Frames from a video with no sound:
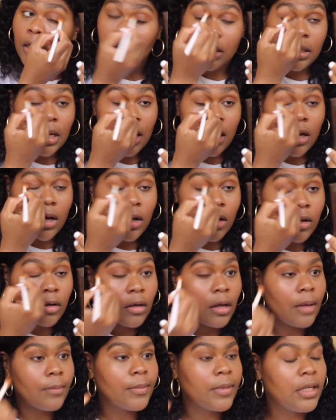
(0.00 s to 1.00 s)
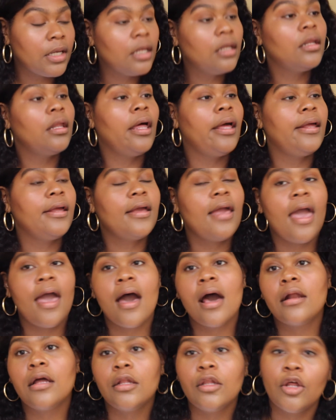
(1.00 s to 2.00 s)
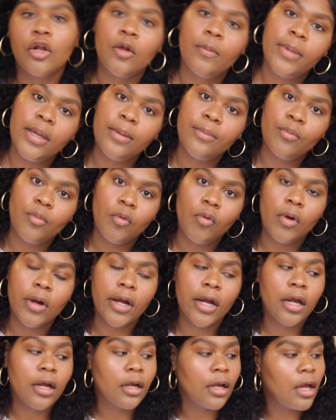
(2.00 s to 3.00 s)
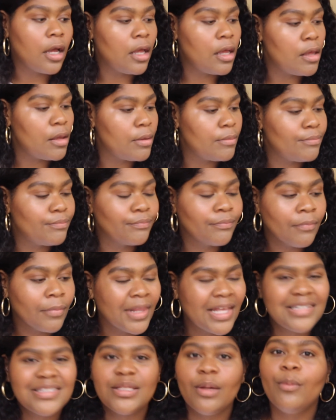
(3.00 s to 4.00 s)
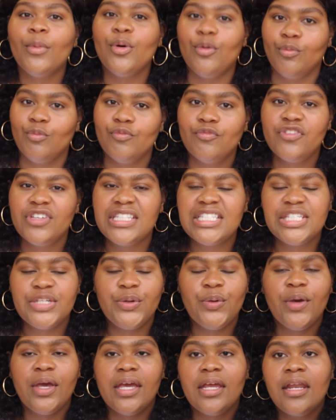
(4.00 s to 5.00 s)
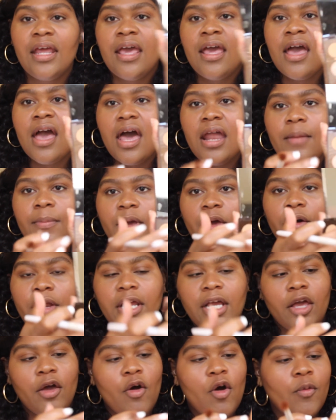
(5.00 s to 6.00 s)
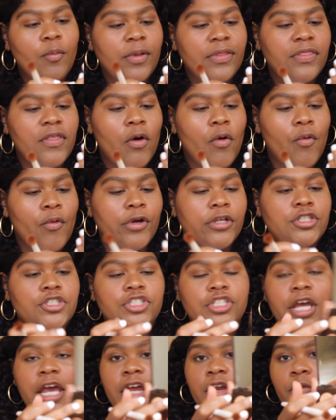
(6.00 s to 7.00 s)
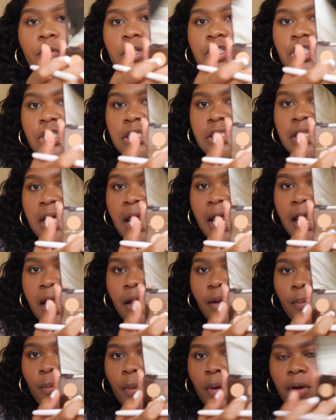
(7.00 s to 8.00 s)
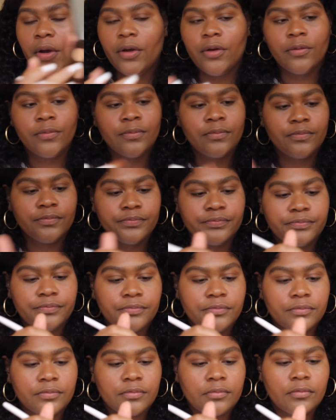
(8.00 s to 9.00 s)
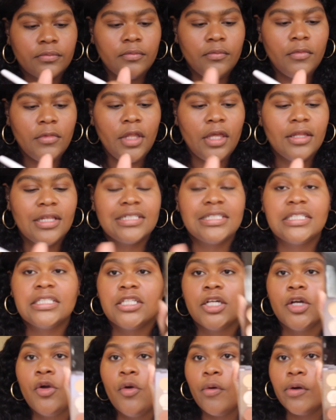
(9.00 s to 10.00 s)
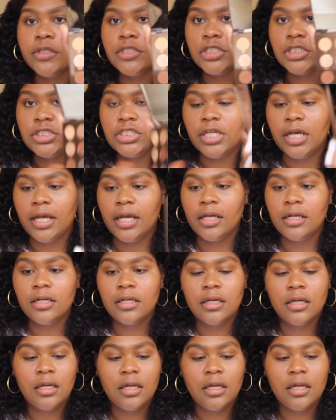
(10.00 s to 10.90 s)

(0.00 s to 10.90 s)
Now I'm gonna like add a little bit more some oomph to it, and I'm gonna go in with the orange shade, which is Amber. This is a gorgeous shade.